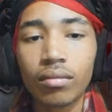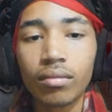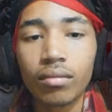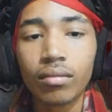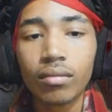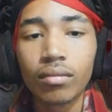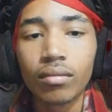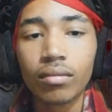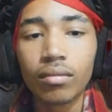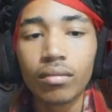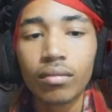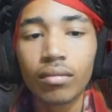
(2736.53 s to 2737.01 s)

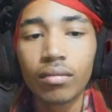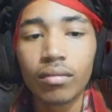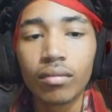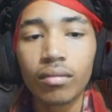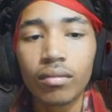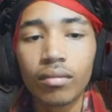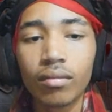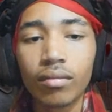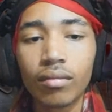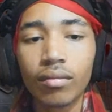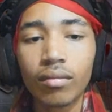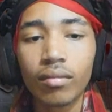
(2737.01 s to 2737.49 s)

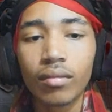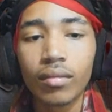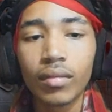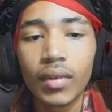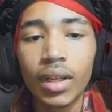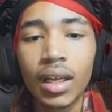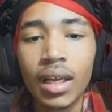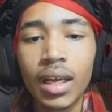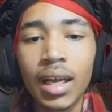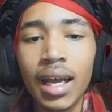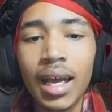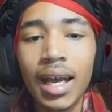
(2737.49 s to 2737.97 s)

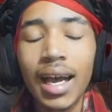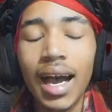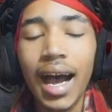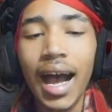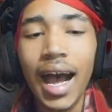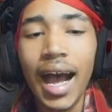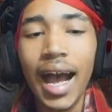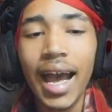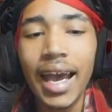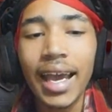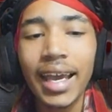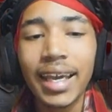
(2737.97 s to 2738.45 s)

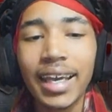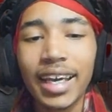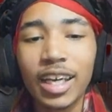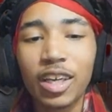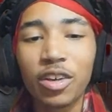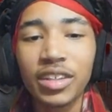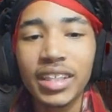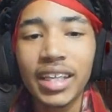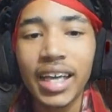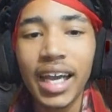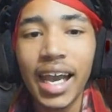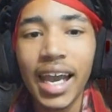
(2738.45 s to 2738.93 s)
I can
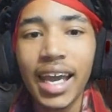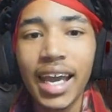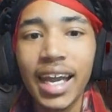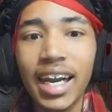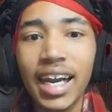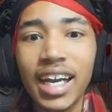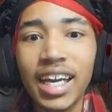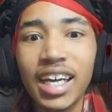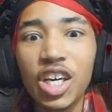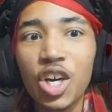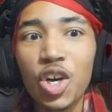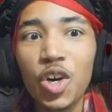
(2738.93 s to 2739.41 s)
create a
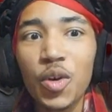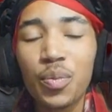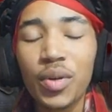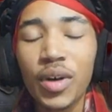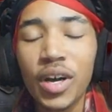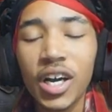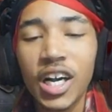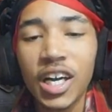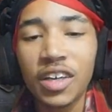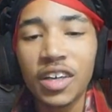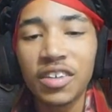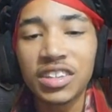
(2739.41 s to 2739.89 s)
new Book
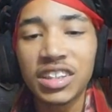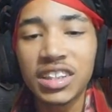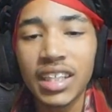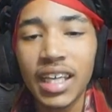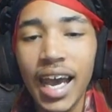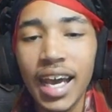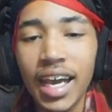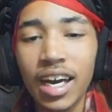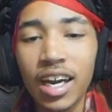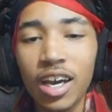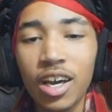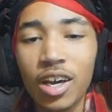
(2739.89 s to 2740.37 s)
of
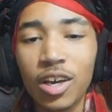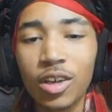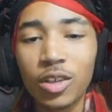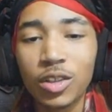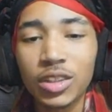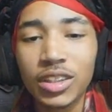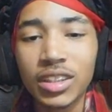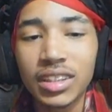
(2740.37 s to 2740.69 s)
Shadows!